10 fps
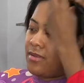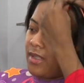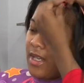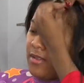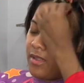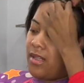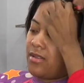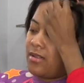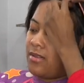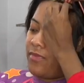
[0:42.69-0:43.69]
So if you already
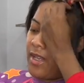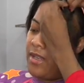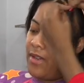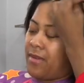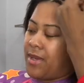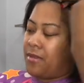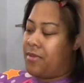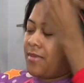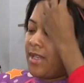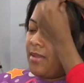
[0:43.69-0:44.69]
know how to do a
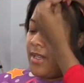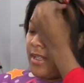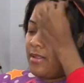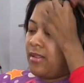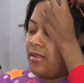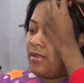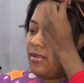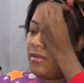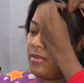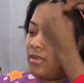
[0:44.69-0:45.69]
braid
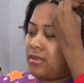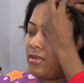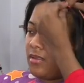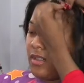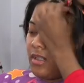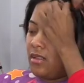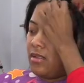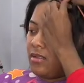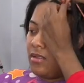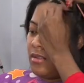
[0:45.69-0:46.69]
foundation,
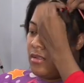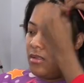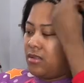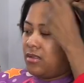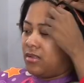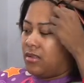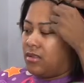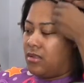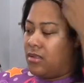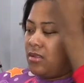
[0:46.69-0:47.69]
you can
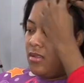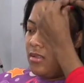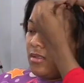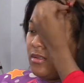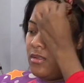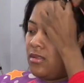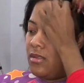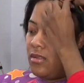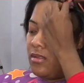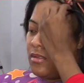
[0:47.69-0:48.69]
fast forward this part.